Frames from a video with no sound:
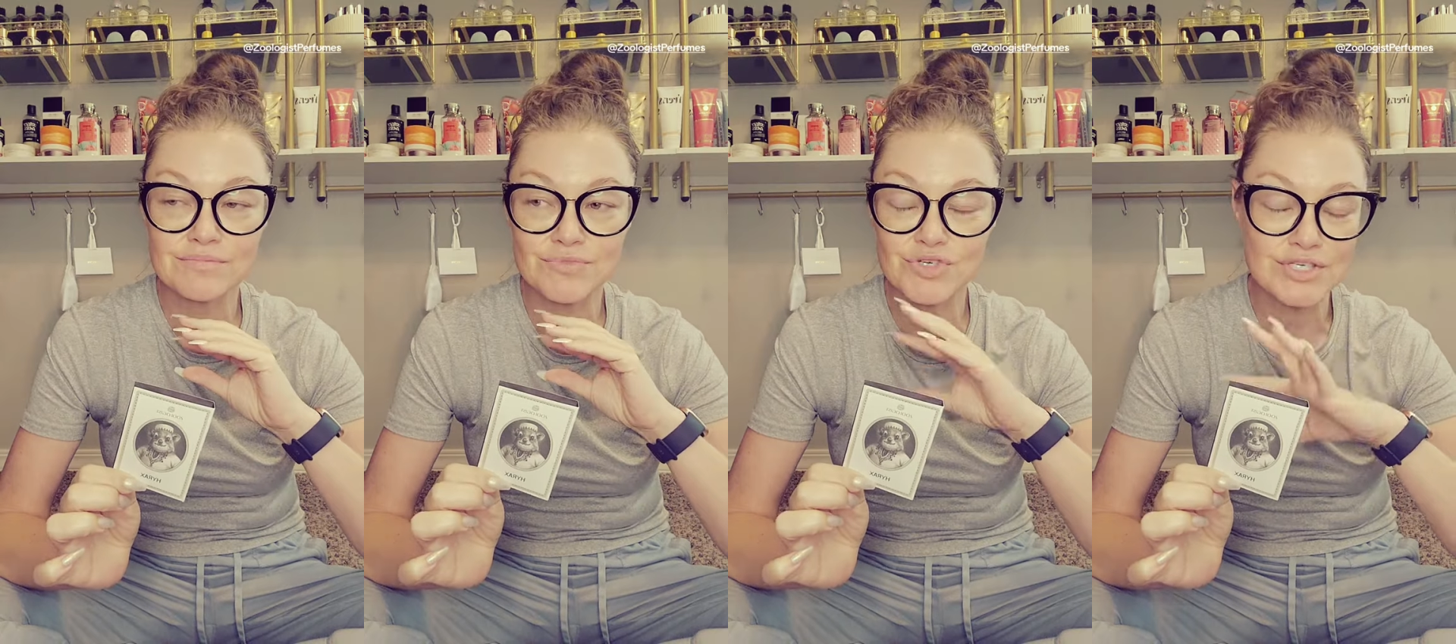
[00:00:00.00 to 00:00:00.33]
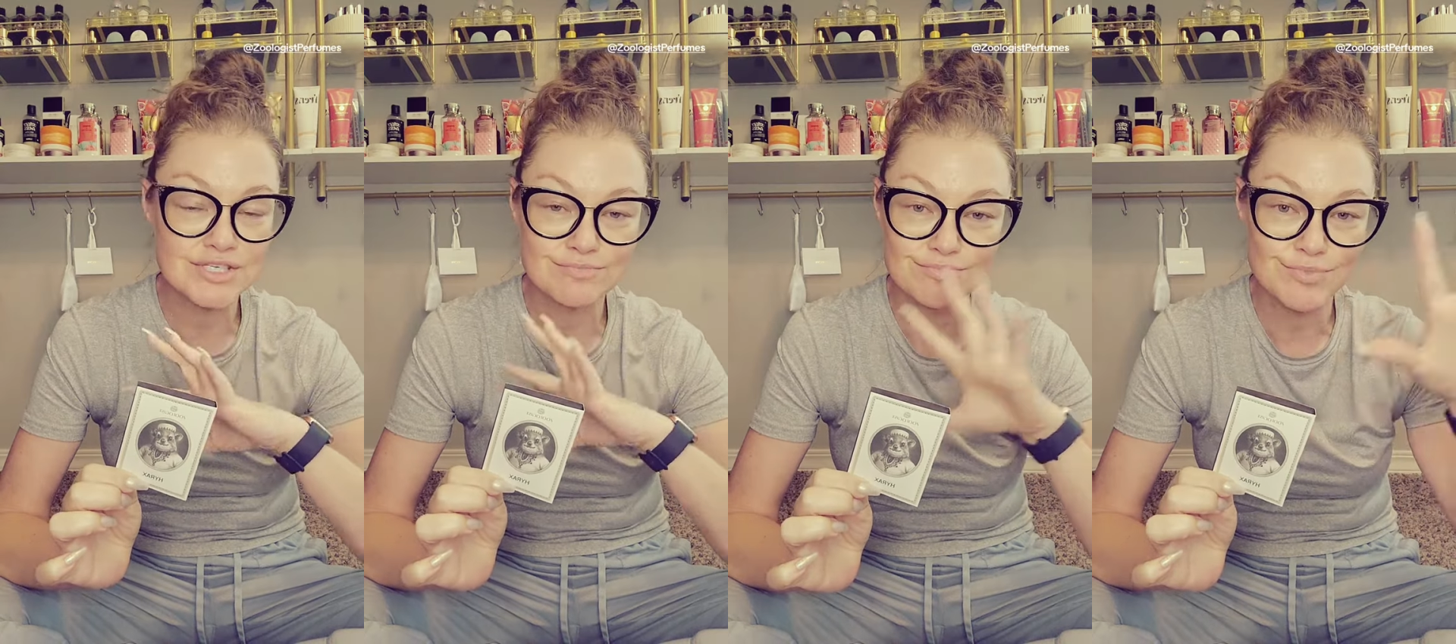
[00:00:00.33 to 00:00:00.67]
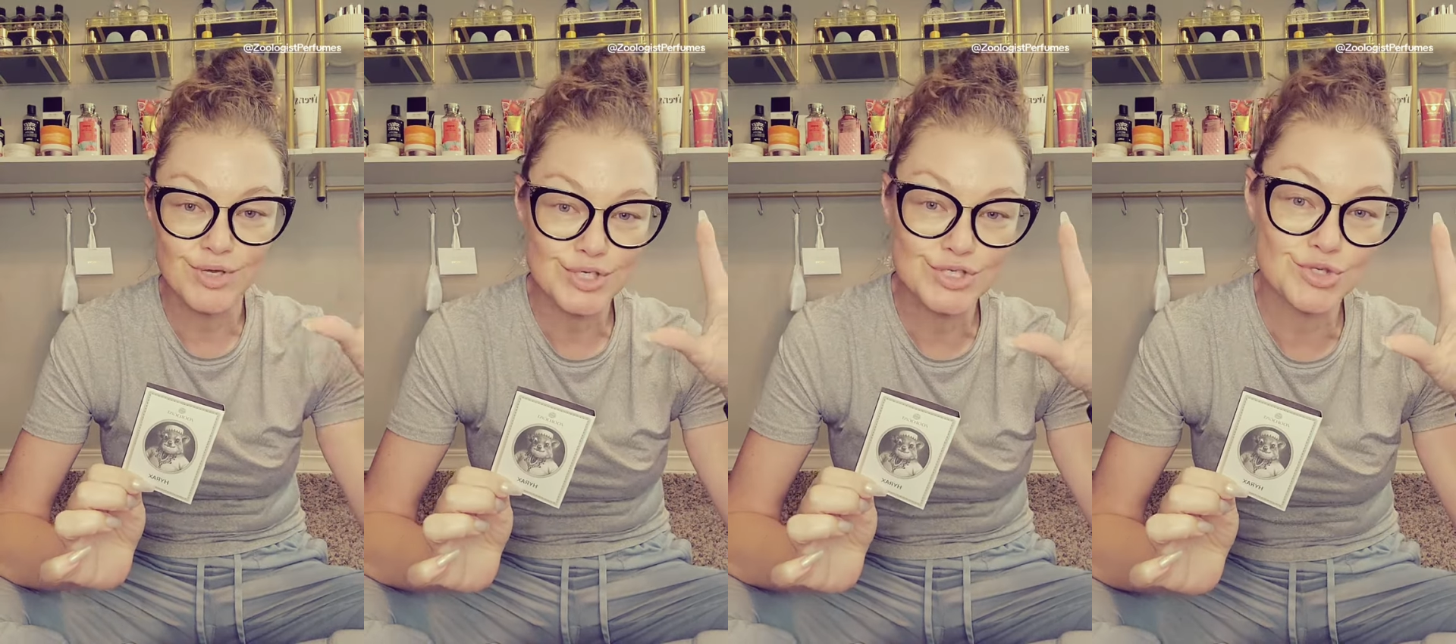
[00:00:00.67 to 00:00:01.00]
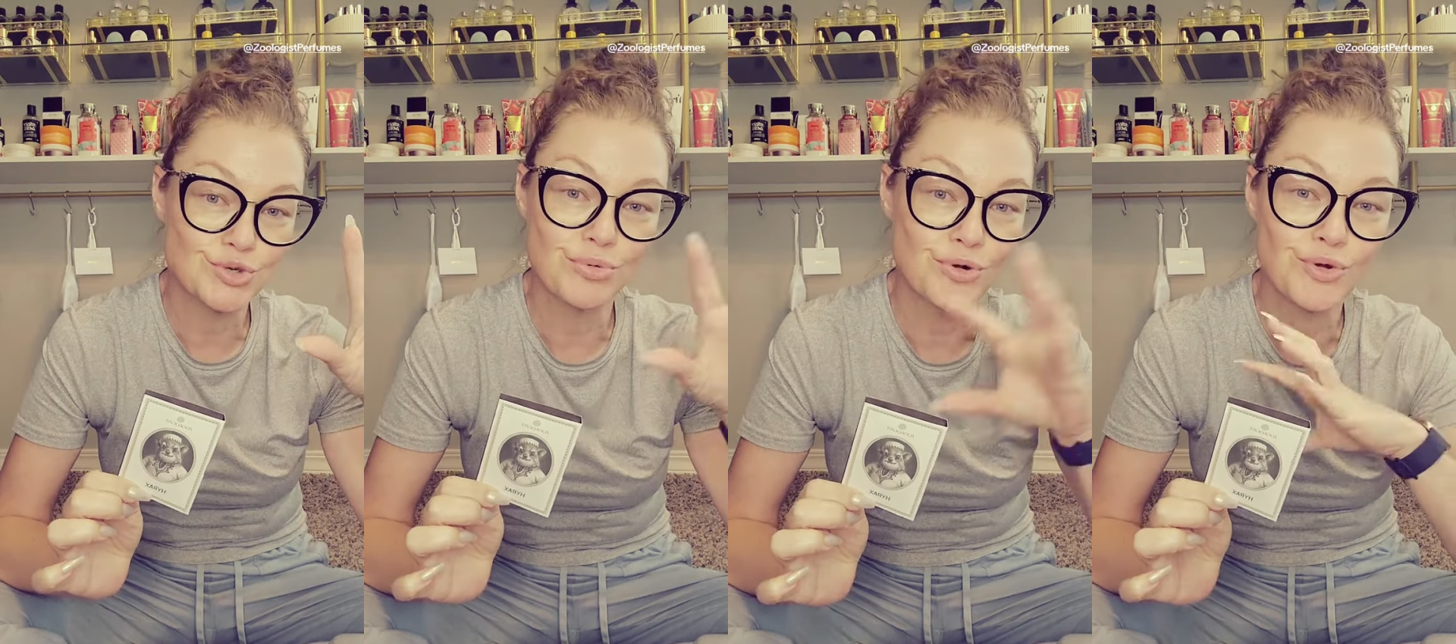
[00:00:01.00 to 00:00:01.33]
just a
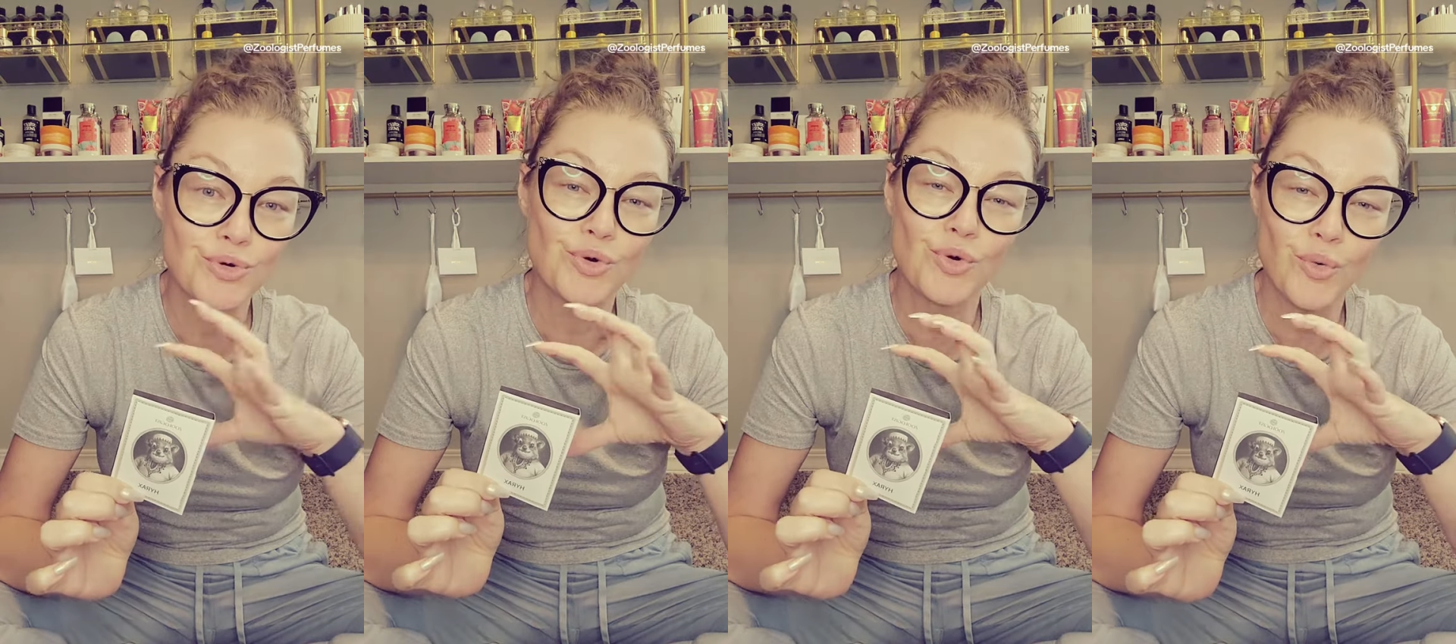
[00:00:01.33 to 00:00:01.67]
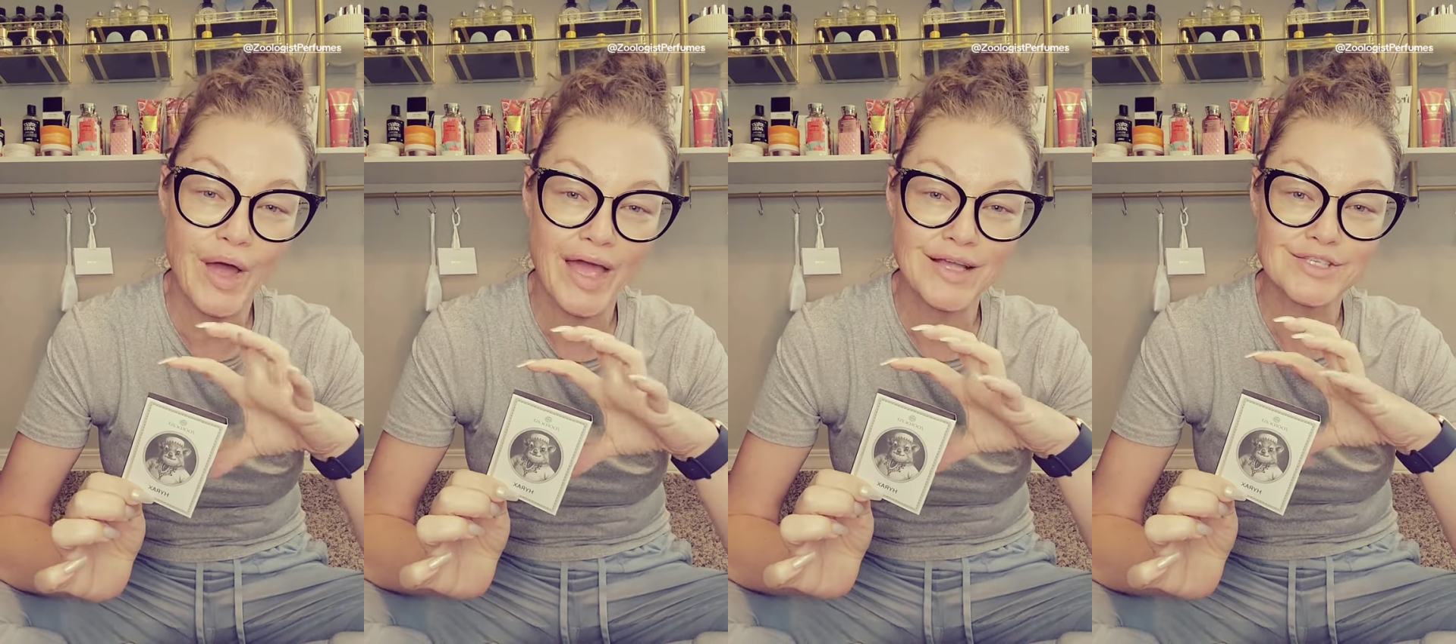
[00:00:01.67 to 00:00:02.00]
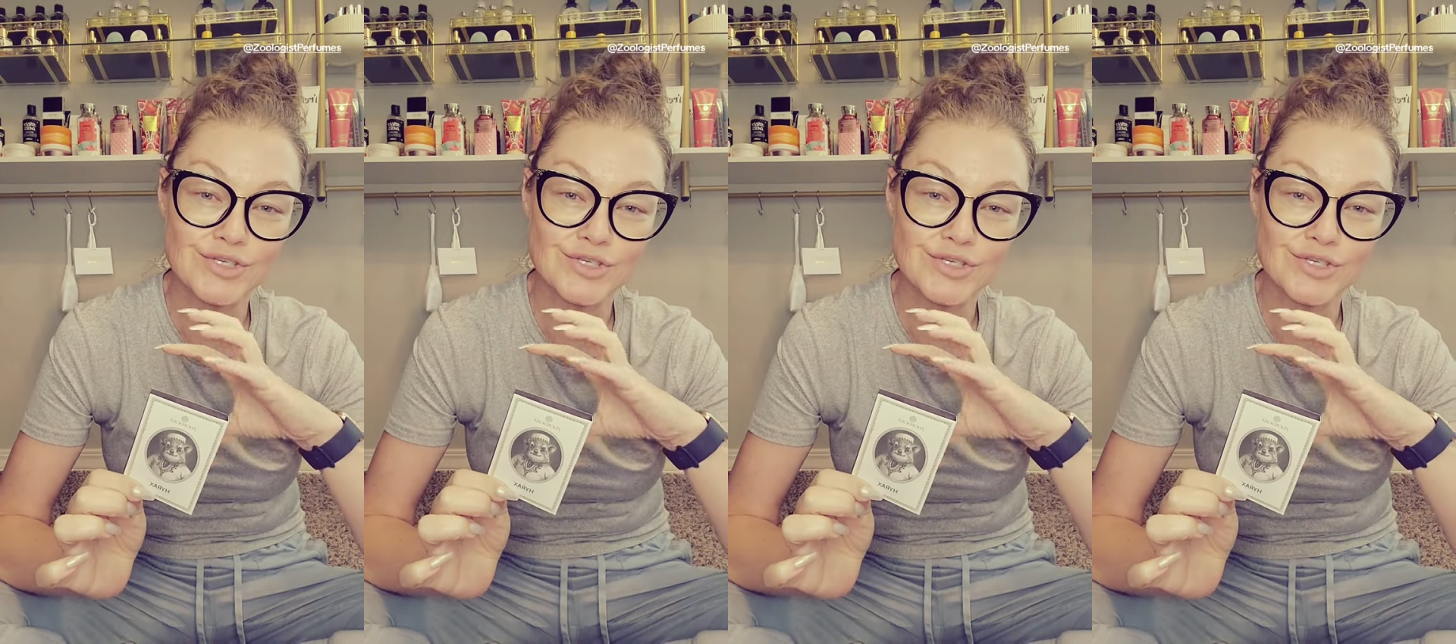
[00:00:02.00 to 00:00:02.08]
super cool way